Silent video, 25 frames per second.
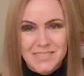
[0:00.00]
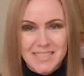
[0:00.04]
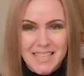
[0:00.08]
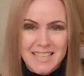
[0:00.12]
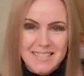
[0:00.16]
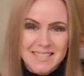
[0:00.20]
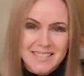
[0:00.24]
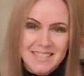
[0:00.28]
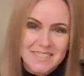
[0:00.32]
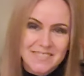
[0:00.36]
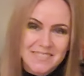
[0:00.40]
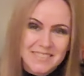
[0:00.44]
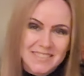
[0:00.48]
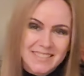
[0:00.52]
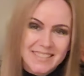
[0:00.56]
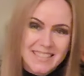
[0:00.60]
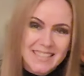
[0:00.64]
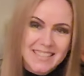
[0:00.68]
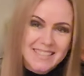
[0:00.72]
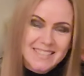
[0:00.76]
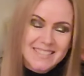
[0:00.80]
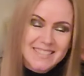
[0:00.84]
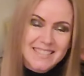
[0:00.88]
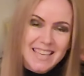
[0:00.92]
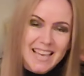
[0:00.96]
Chasing the real
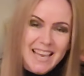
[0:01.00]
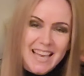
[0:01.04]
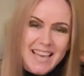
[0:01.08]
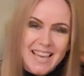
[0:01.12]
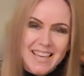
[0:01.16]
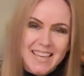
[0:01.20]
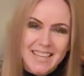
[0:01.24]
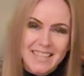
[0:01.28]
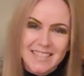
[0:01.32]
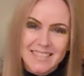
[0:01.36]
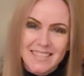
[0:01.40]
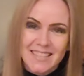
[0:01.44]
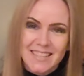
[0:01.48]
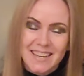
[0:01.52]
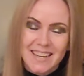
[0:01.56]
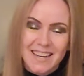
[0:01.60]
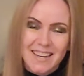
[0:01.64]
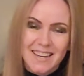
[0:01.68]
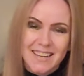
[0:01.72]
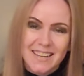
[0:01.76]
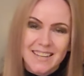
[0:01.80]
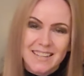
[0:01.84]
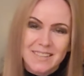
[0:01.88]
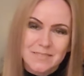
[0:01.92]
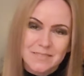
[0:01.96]
things again,
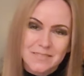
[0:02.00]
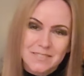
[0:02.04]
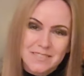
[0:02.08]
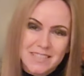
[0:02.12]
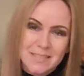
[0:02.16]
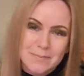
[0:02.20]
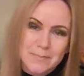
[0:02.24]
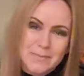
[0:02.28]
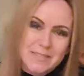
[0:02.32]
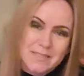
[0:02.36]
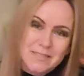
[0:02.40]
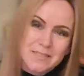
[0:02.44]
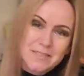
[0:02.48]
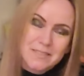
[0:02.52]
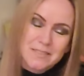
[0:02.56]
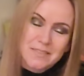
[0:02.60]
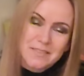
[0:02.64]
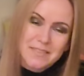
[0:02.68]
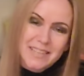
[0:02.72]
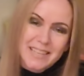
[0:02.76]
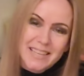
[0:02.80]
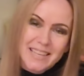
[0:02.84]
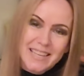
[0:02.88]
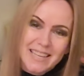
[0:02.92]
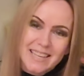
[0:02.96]
Christmas to
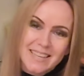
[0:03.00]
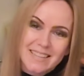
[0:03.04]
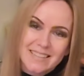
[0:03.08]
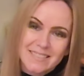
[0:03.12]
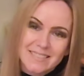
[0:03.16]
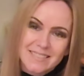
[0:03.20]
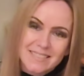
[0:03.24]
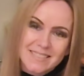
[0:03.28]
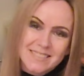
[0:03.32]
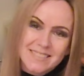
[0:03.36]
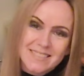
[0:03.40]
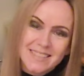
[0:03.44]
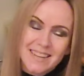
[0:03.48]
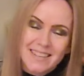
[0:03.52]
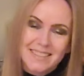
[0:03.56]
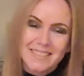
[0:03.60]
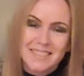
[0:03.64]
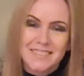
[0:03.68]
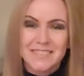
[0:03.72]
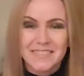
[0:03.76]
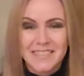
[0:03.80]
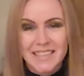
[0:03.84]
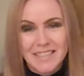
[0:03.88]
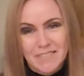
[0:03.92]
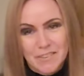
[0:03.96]
New Year, just
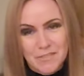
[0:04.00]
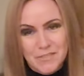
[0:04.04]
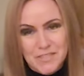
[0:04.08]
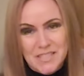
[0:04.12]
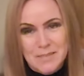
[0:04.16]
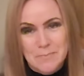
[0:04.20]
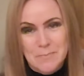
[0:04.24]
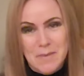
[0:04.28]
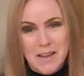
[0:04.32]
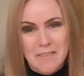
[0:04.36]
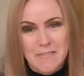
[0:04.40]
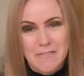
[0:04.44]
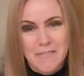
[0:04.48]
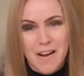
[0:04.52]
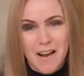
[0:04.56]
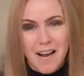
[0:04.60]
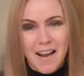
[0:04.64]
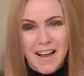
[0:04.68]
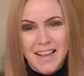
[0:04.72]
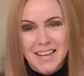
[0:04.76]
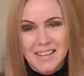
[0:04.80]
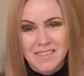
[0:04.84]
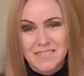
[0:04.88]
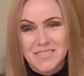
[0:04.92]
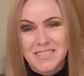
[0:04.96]
starting New Year, obviously my
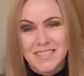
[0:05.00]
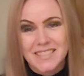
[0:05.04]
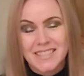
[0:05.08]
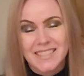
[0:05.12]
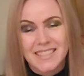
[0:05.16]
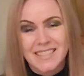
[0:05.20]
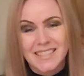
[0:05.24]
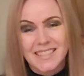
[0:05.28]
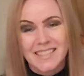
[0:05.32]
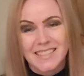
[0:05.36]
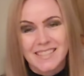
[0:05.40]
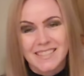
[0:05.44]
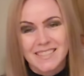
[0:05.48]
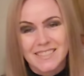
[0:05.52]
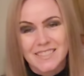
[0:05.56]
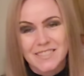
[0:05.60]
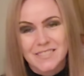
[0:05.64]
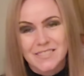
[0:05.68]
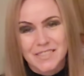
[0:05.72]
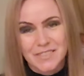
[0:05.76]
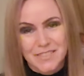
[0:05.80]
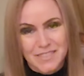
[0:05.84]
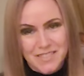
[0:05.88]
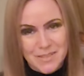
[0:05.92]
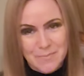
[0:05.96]
fives at the
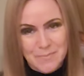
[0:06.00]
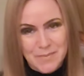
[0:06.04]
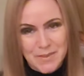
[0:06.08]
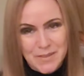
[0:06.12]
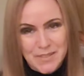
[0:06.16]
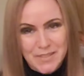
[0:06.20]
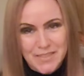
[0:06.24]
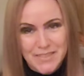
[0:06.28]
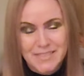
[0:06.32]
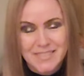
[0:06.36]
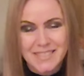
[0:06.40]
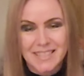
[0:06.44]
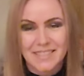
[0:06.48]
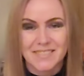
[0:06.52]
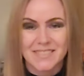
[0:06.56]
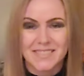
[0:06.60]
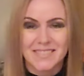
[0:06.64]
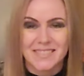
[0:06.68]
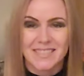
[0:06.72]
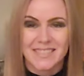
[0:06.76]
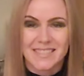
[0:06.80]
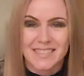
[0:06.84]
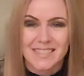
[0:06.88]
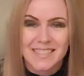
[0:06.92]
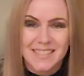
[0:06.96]
North Yorkshire Moors, that
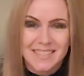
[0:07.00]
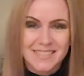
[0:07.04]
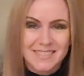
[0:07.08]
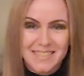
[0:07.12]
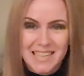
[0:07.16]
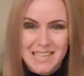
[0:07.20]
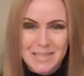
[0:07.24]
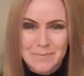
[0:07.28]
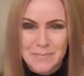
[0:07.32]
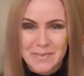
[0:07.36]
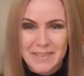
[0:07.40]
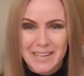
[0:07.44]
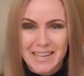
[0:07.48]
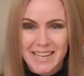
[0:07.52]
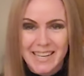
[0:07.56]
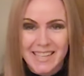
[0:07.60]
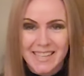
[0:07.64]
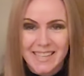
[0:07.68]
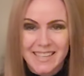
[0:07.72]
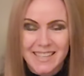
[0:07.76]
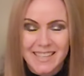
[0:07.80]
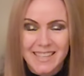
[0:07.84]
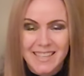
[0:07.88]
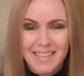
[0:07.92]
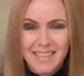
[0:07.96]
was a great
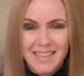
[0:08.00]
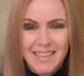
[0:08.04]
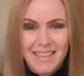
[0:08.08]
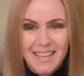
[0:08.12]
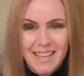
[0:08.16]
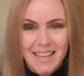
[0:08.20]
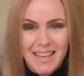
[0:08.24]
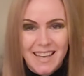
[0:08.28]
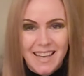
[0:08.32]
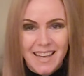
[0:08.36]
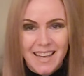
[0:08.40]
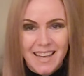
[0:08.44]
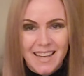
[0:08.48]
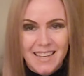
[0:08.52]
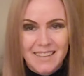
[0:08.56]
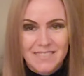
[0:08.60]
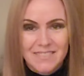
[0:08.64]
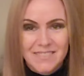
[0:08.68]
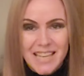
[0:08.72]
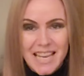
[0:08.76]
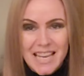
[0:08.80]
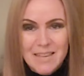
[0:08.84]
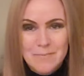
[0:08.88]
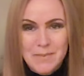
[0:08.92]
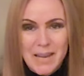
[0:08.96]
break.
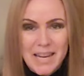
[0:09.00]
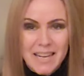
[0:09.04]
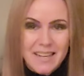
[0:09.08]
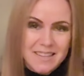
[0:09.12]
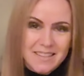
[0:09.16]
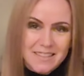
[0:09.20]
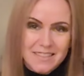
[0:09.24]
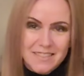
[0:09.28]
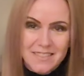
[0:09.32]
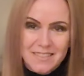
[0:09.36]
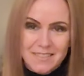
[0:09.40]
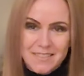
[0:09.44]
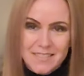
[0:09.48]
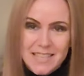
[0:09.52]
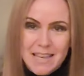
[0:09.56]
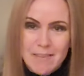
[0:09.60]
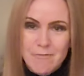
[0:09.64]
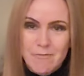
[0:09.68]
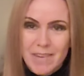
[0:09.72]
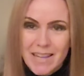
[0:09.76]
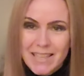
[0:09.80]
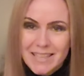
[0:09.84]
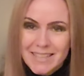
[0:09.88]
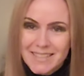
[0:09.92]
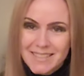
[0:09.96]
Came back and of course
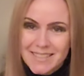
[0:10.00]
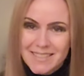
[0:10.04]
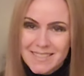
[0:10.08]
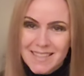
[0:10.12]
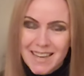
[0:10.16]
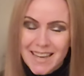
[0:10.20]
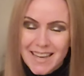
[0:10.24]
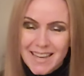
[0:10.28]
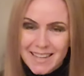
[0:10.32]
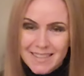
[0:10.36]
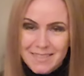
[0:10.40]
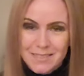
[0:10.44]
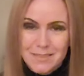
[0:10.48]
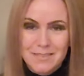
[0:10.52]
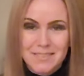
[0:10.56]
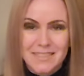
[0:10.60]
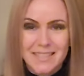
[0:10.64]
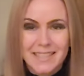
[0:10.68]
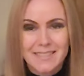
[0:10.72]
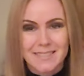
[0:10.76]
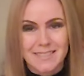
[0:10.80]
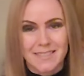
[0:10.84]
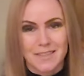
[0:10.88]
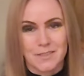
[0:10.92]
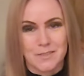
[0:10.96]
Sam Valley decided, oh,
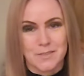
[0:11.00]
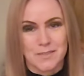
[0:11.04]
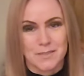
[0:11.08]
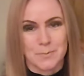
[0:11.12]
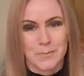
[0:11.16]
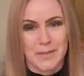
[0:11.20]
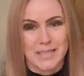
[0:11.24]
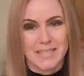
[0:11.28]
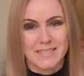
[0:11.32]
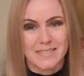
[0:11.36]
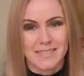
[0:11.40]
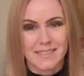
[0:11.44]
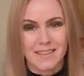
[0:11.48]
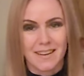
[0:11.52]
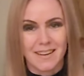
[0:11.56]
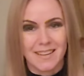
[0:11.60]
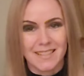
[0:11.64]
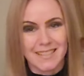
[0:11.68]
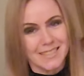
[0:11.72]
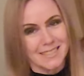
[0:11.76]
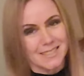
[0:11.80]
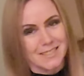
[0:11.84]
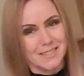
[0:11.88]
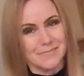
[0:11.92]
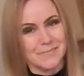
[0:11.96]
let's host a winter
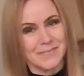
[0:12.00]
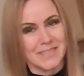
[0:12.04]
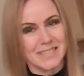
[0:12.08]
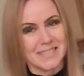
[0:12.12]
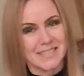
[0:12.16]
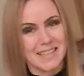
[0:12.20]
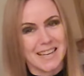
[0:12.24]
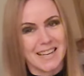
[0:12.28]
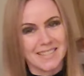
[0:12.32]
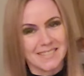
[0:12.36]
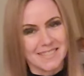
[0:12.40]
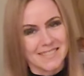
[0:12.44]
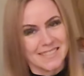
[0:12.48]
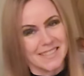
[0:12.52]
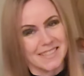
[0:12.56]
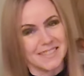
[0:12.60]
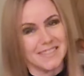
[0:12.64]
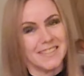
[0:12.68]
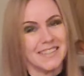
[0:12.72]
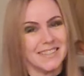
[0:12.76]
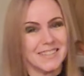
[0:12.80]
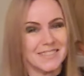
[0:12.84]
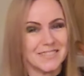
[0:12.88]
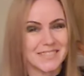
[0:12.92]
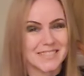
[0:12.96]
gala, I couldn't miss that, so
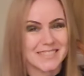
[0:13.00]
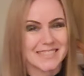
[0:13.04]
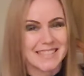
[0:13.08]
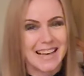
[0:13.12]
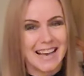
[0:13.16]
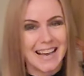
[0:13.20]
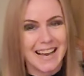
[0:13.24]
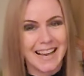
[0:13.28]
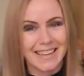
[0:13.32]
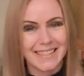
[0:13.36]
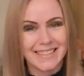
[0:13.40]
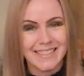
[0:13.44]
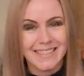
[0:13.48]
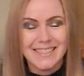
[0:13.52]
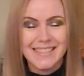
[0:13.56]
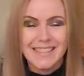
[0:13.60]
I was there.